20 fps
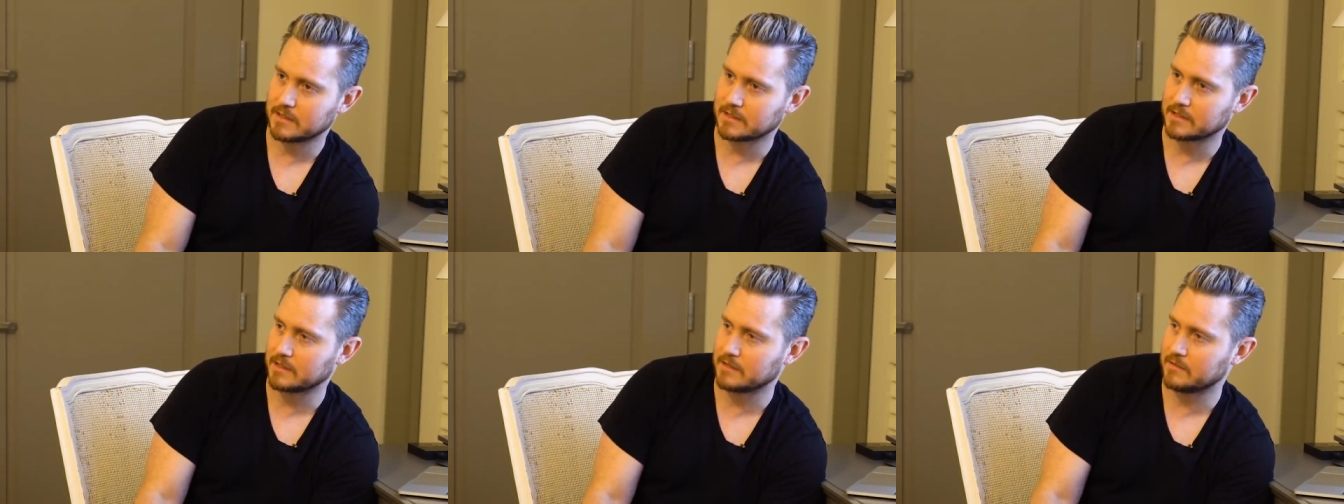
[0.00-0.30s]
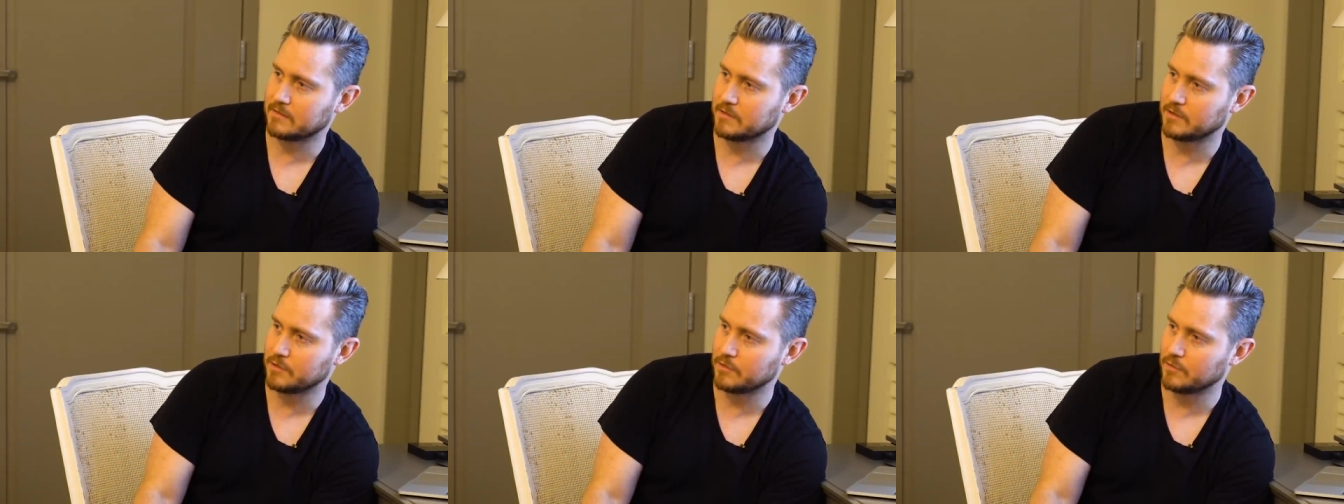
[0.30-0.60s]
Like
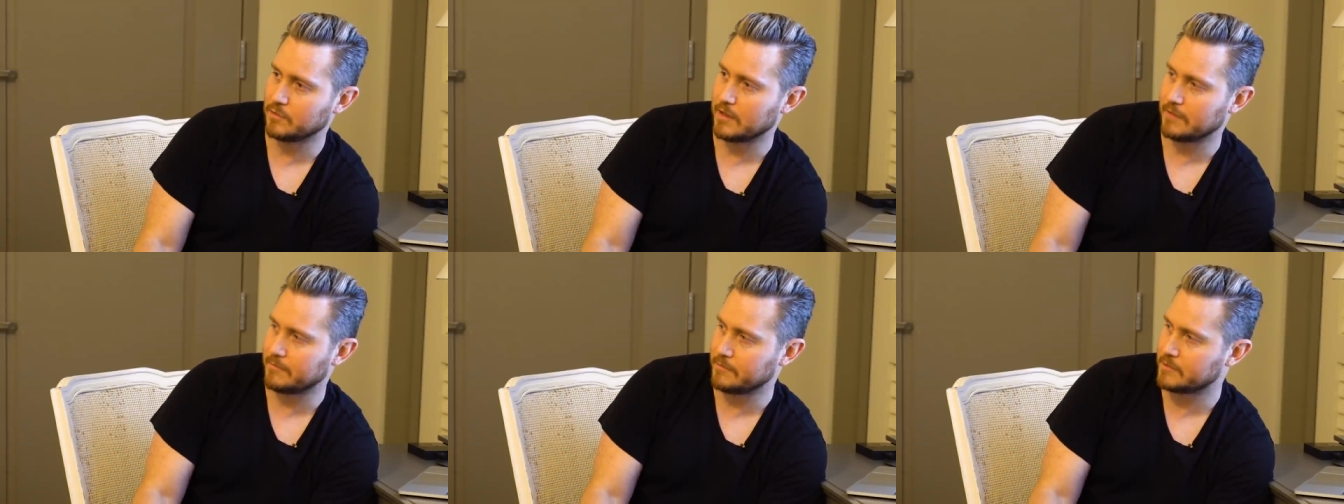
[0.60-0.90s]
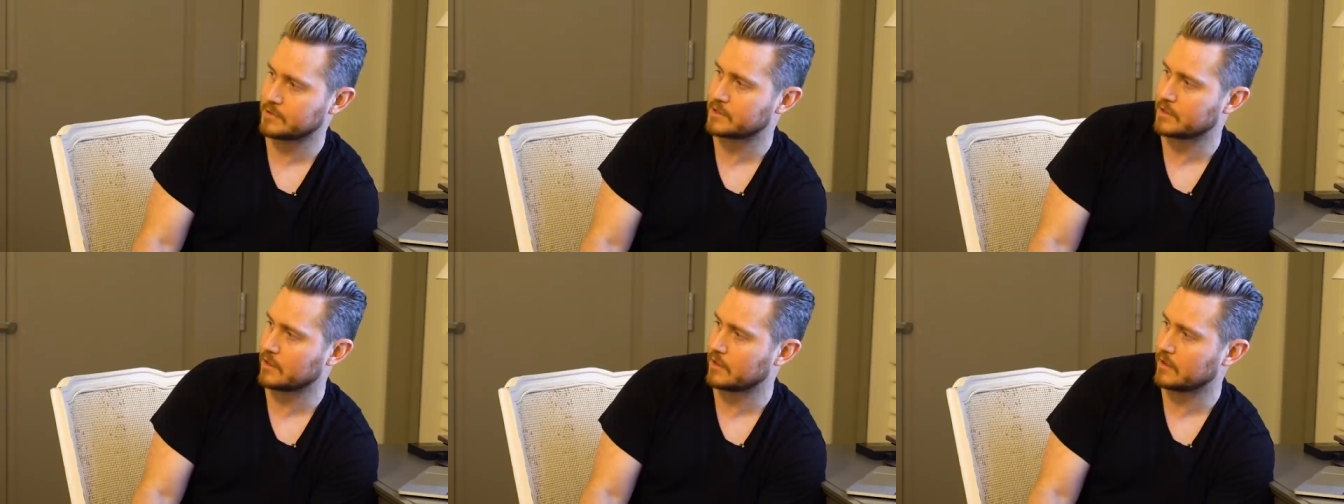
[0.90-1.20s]
that you if
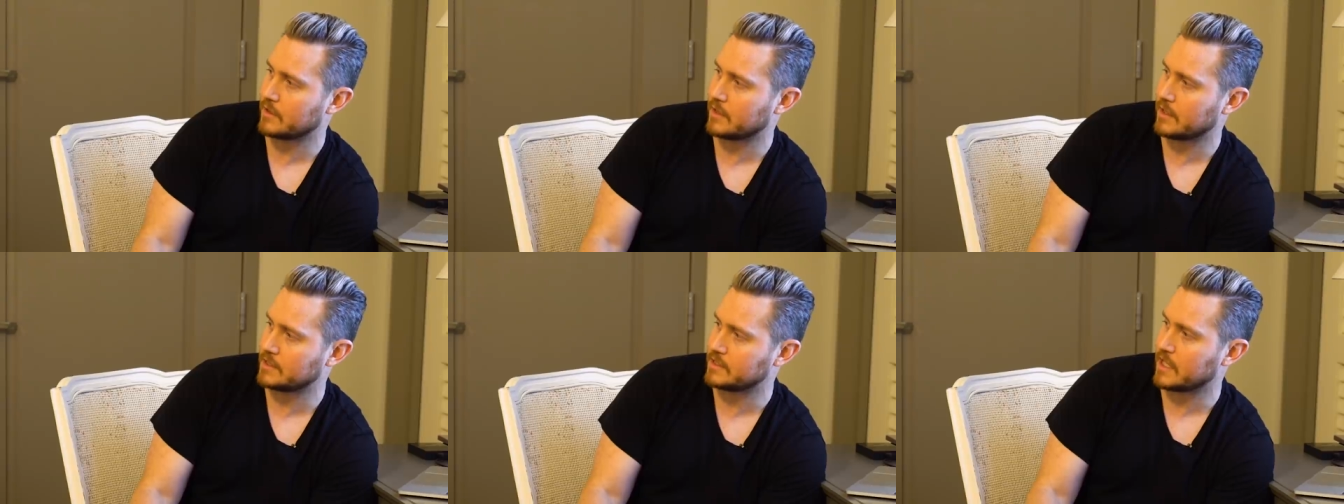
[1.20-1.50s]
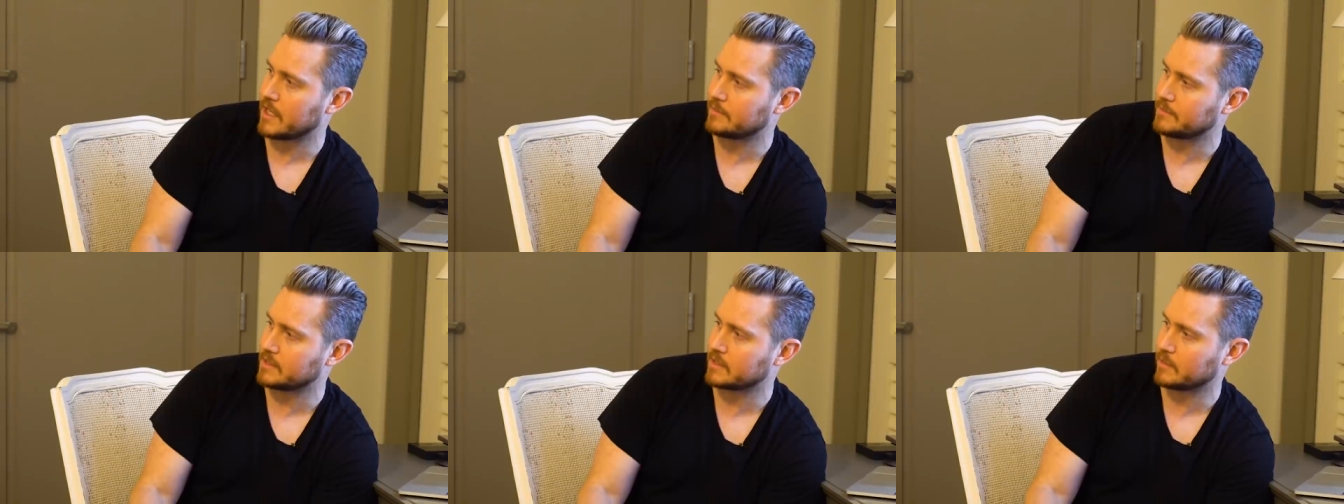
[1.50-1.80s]
you start
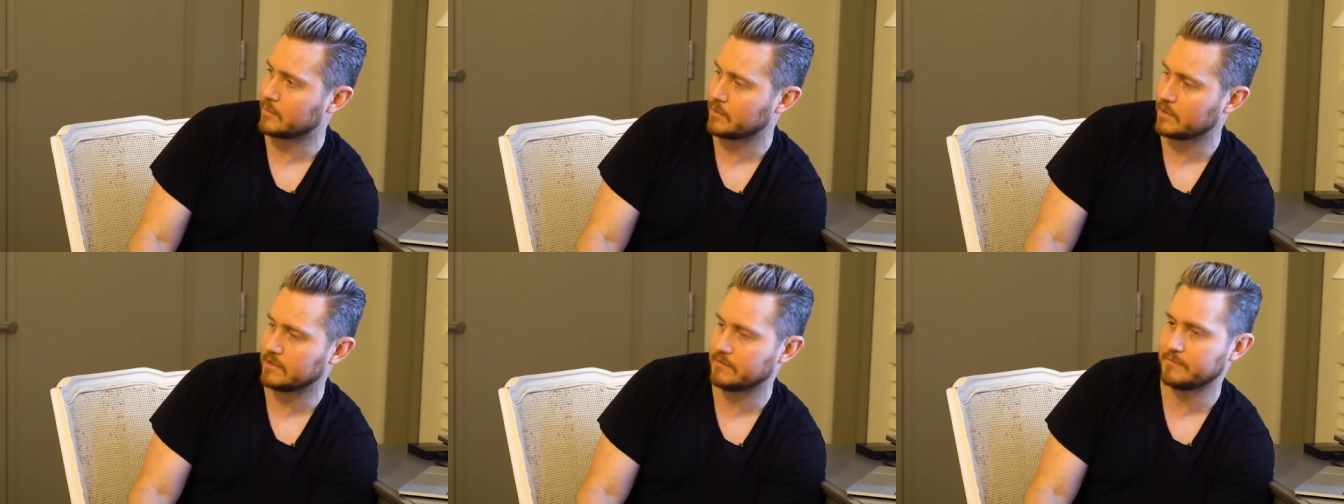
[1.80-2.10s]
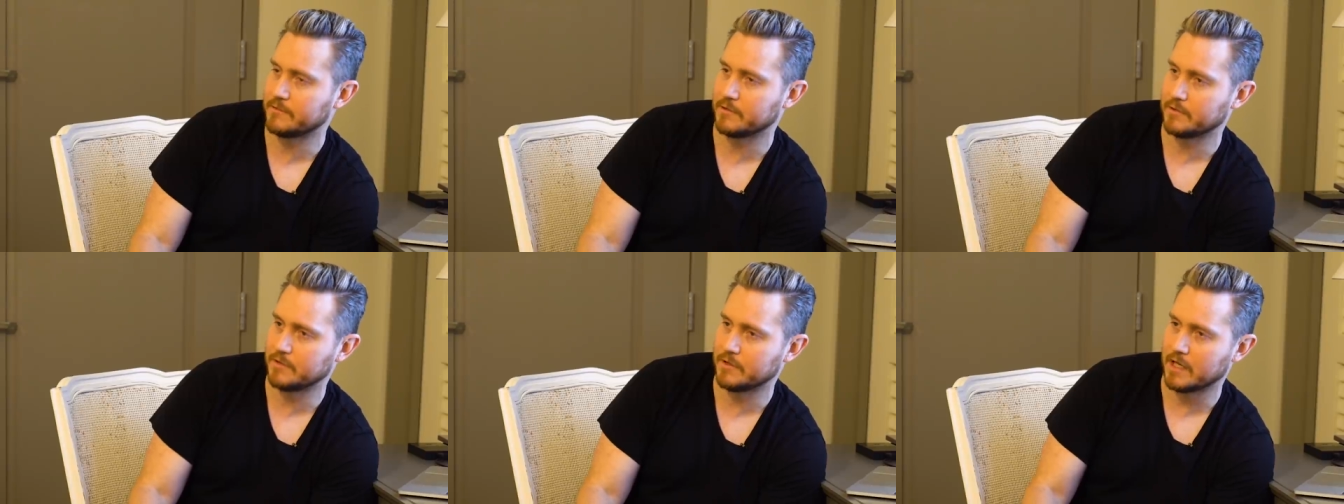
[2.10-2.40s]
adopting a
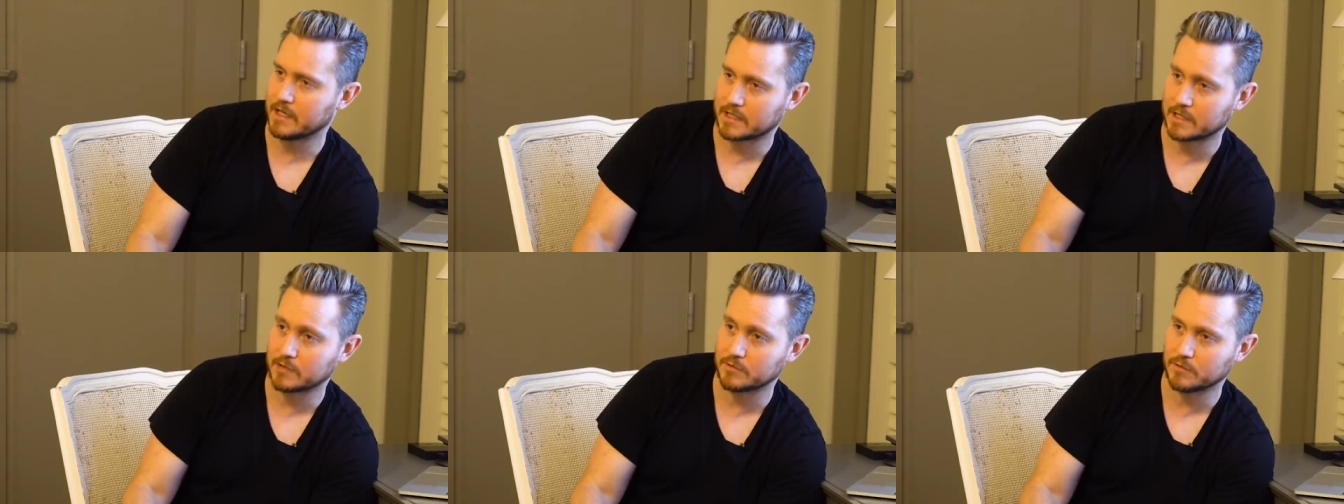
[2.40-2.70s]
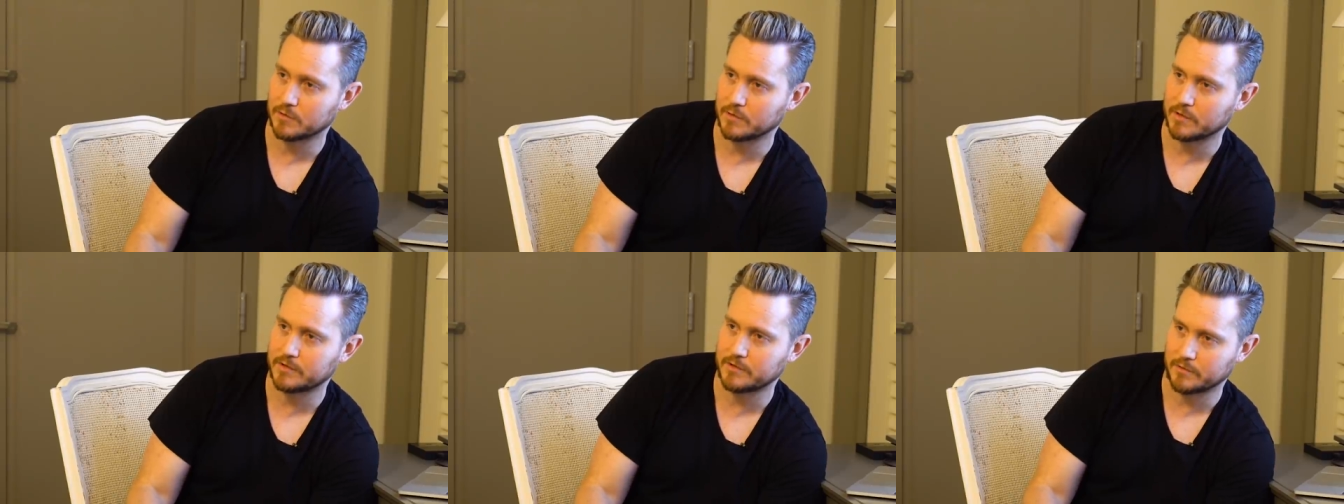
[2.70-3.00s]
belief you're not
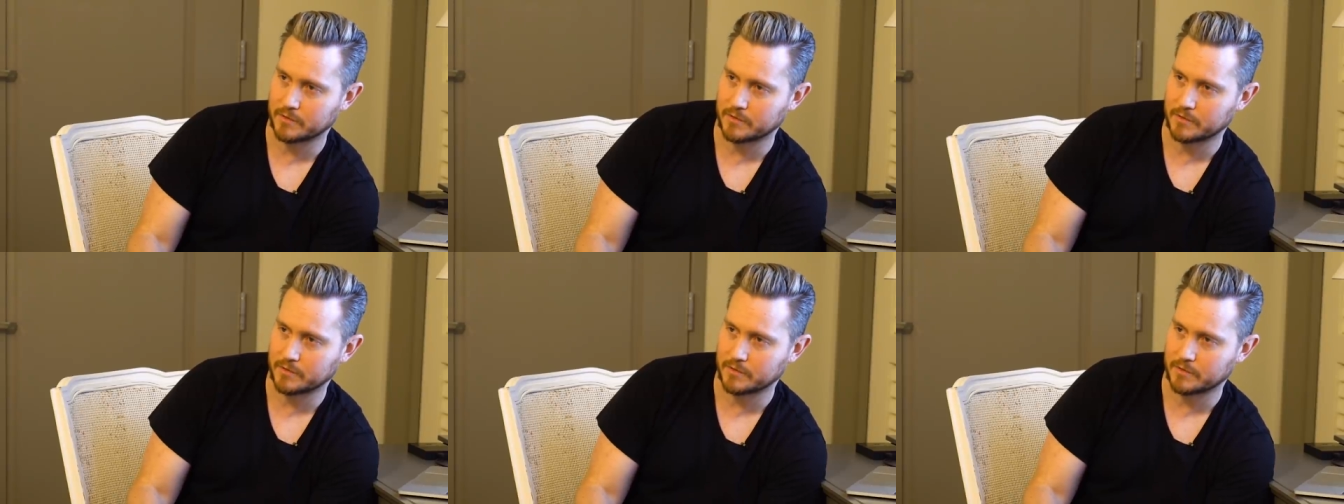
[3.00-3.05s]
congruent with,